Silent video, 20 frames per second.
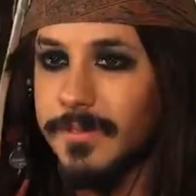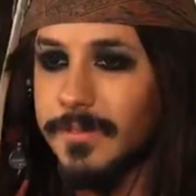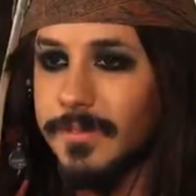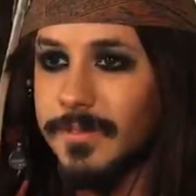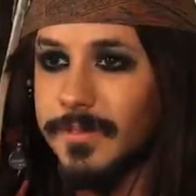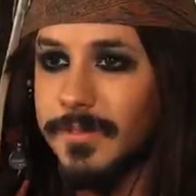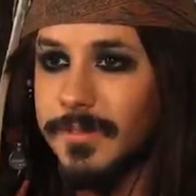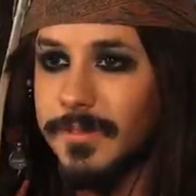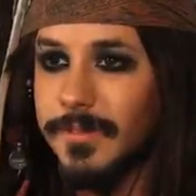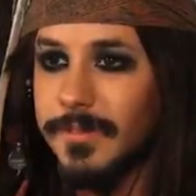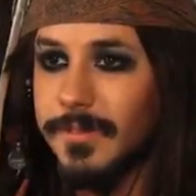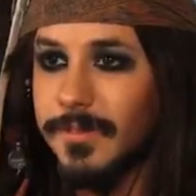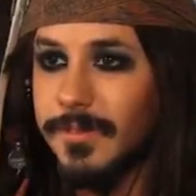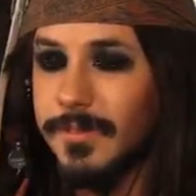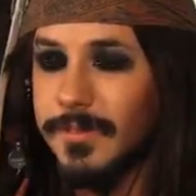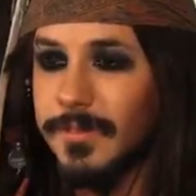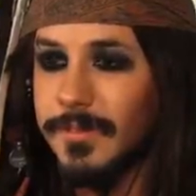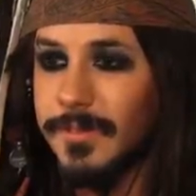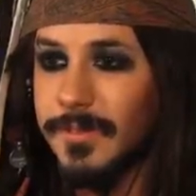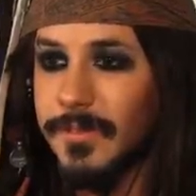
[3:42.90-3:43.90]

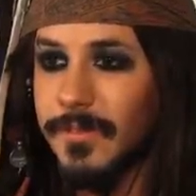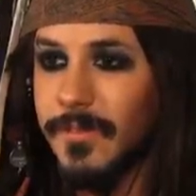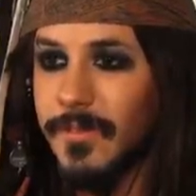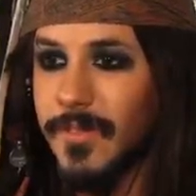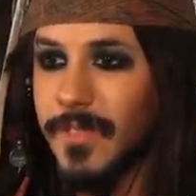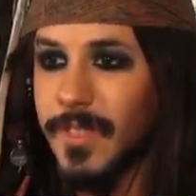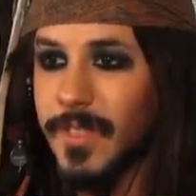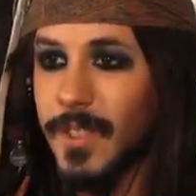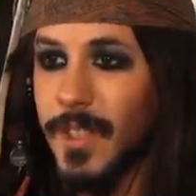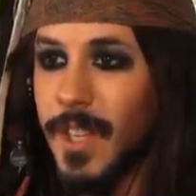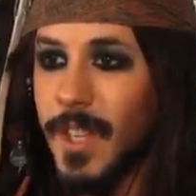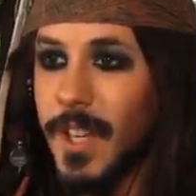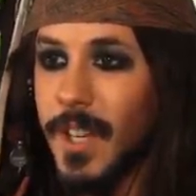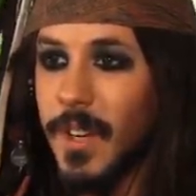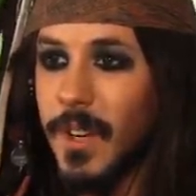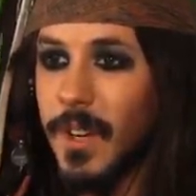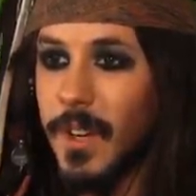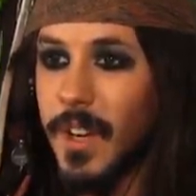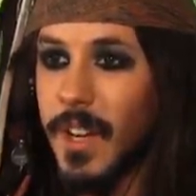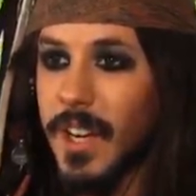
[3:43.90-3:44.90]

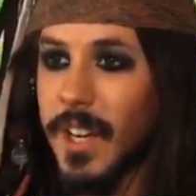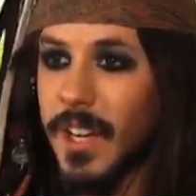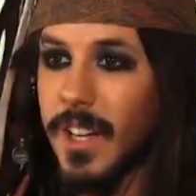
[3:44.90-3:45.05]
Nobody speaks.